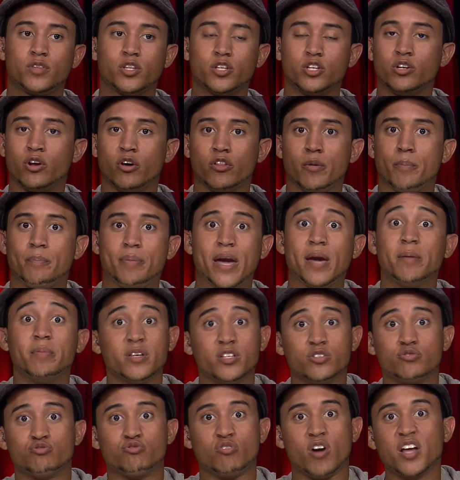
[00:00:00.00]
you know, the
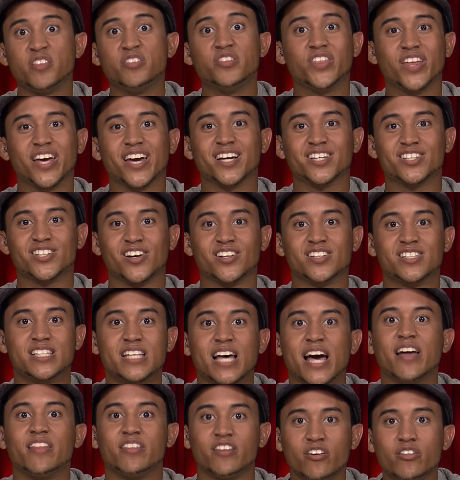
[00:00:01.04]
babies run things on
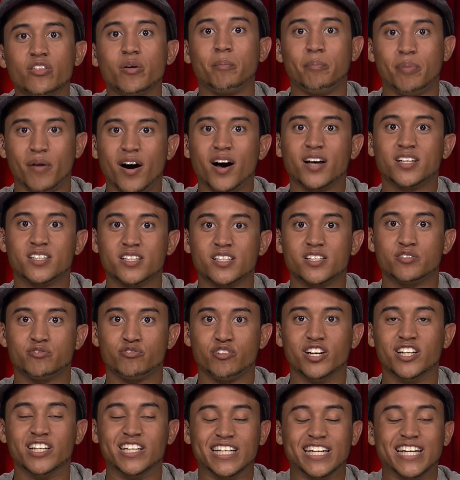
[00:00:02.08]
set. They're the bosses,
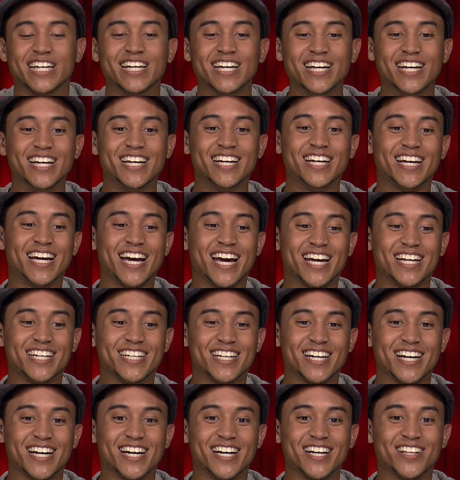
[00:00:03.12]
really,
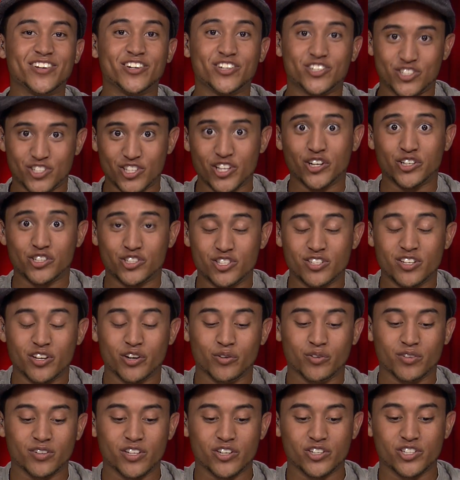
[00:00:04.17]
and uh, they're, they're,
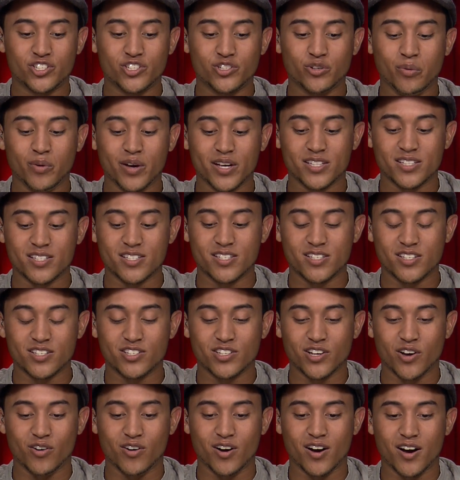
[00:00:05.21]
they're, there's twins,
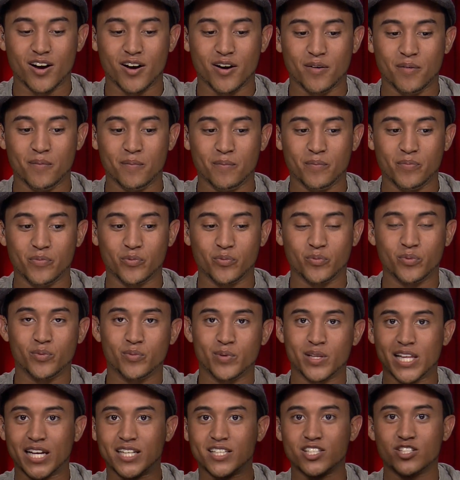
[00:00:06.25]
so um,
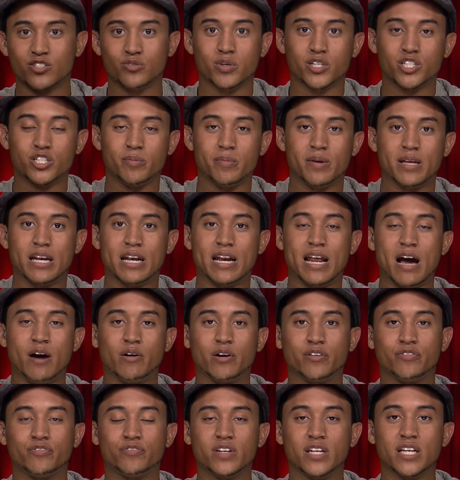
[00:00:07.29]
we like to switch them in and
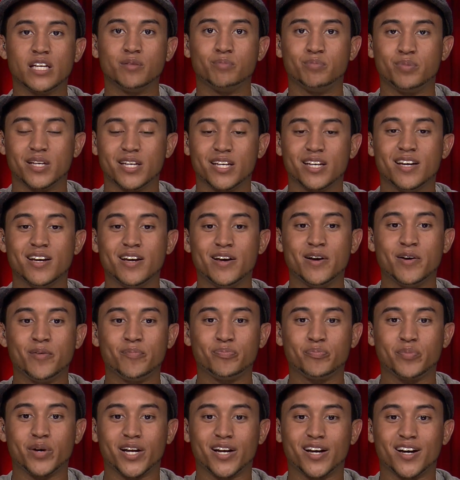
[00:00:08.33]
out if need be.
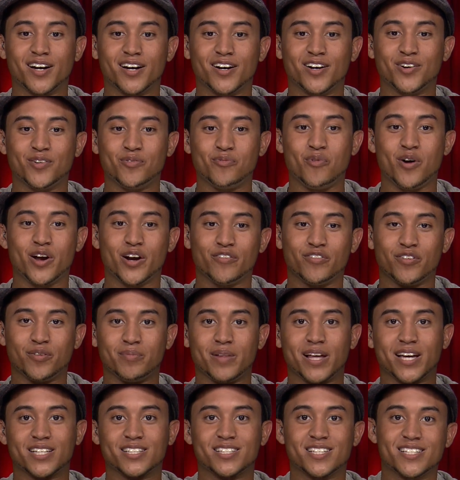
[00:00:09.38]
But uh, one of them
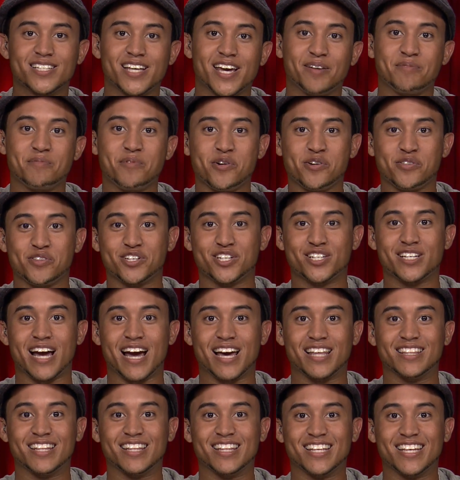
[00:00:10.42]
likes to take more of the
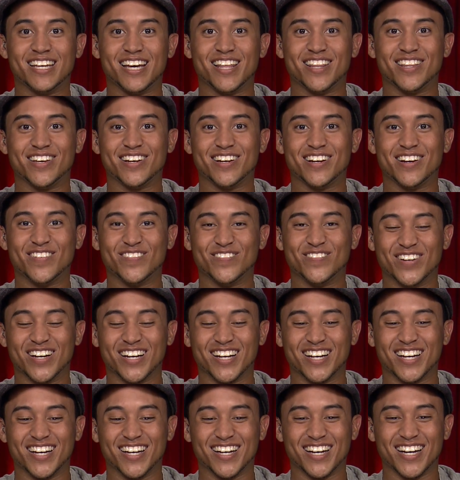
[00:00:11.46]
shine than the other.
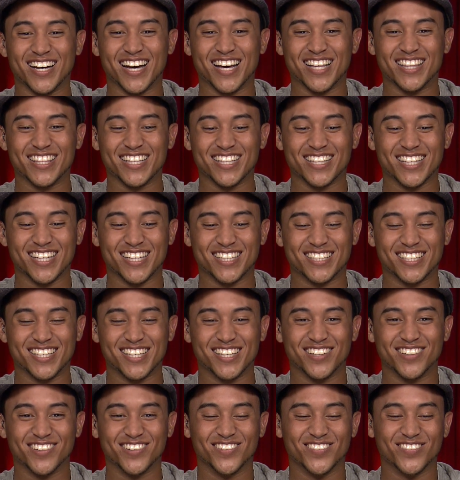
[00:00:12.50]
But uh, I think that's
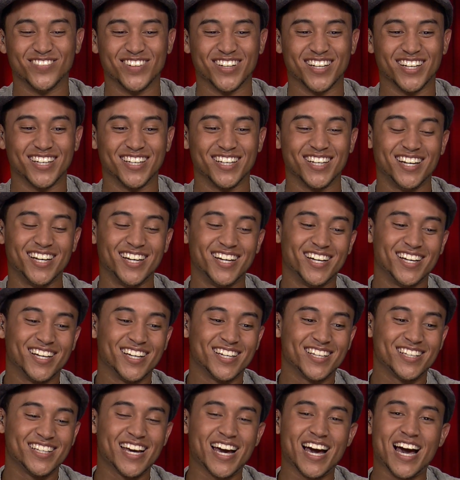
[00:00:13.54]
cute. But
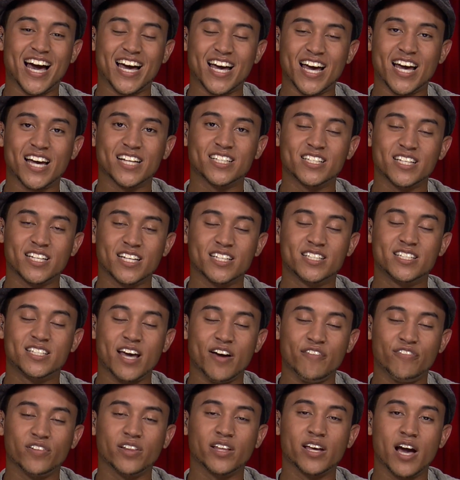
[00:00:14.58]
yeah, I, I, it
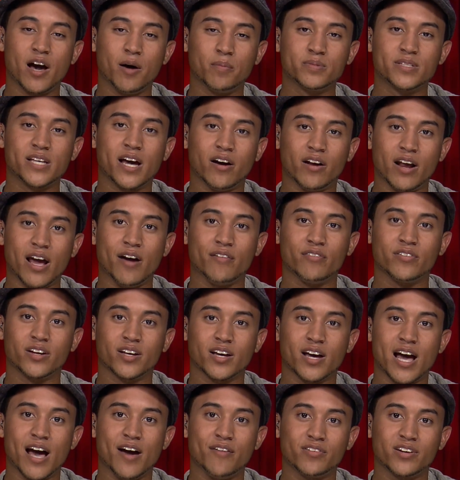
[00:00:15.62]
definitely helped out having
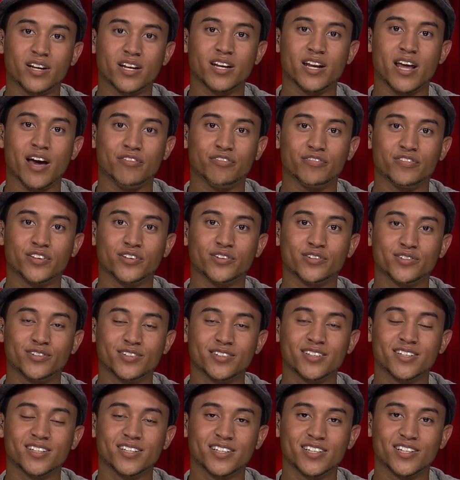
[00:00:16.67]
a having a nephew.
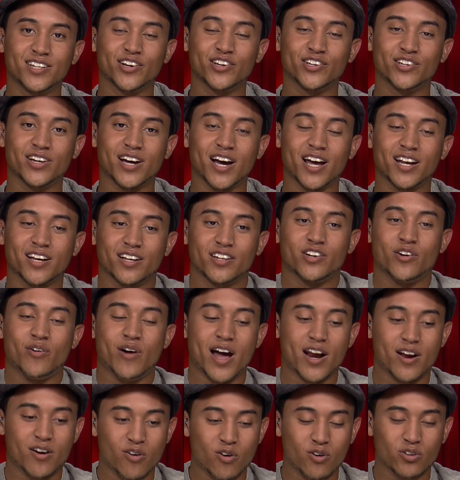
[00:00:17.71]
You know, you got to know
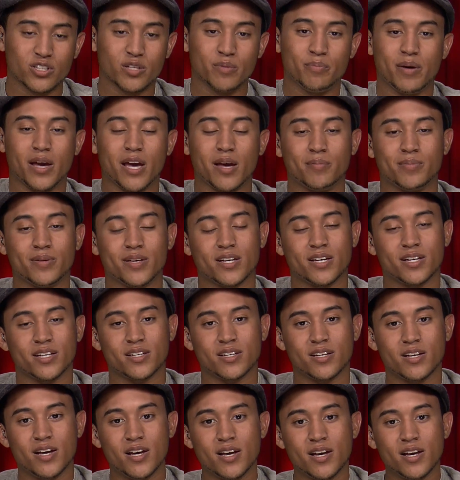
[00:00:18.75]
how to hold the baby
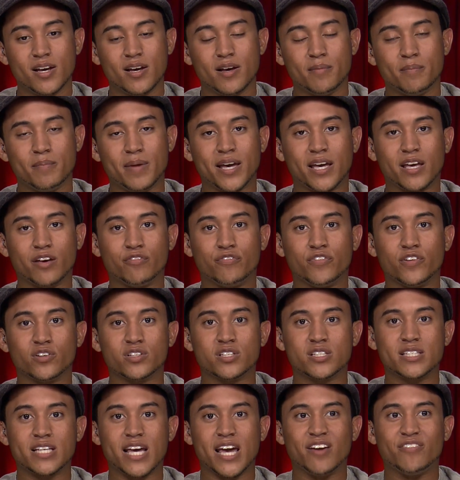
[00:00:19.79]
and make it feel
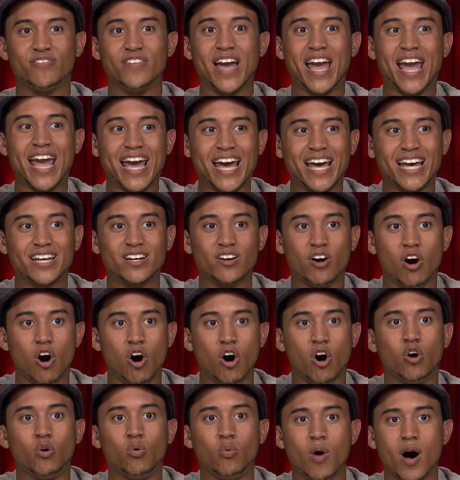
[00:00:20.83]
safe, and
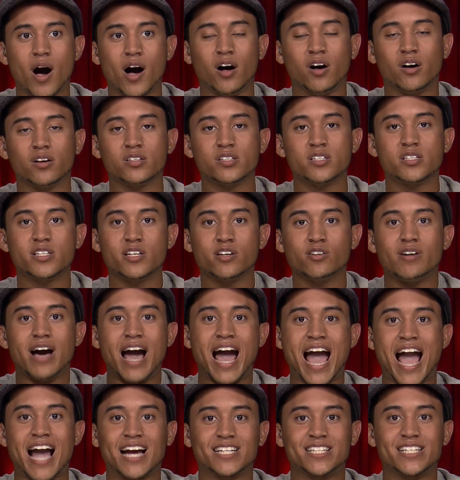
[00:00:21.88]
all while still
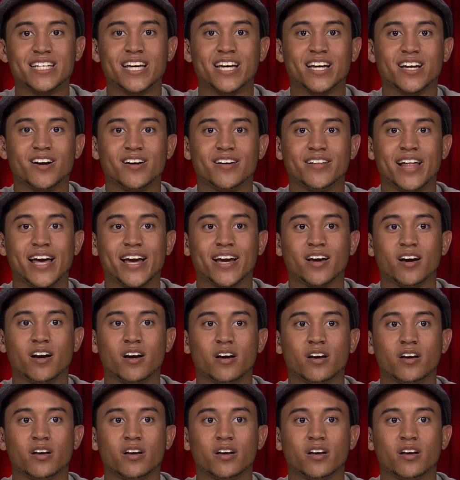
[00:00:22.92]
acting like